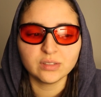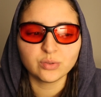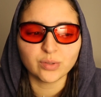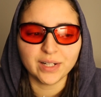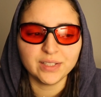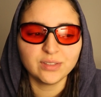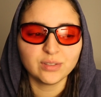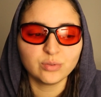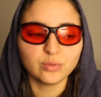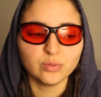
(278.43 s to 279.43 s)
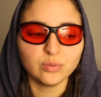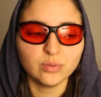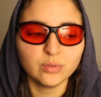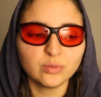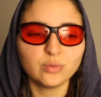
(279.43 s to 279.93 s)
tried
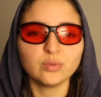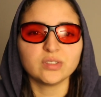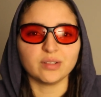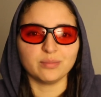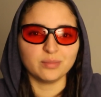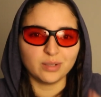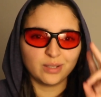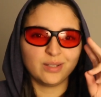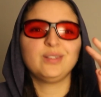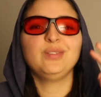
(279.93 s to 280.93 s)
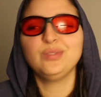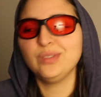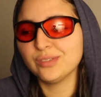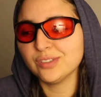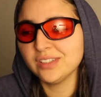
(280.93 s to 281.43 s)
to do some
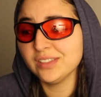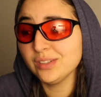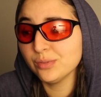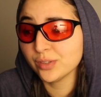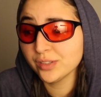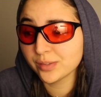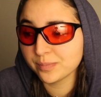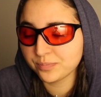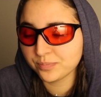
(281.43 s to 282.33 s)
university work.